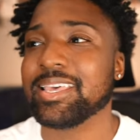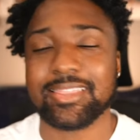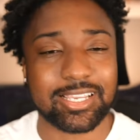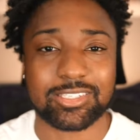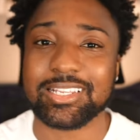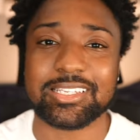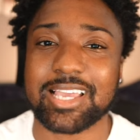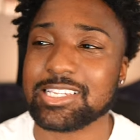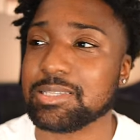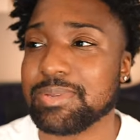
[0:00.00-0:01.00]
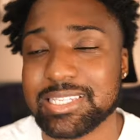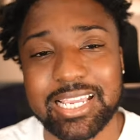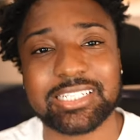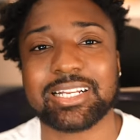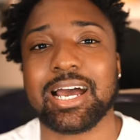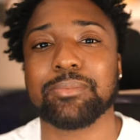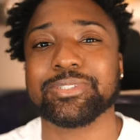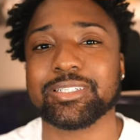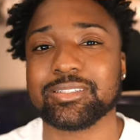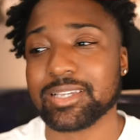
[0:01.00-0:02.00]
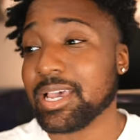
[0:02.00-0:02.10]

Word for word: thanks to these customization options.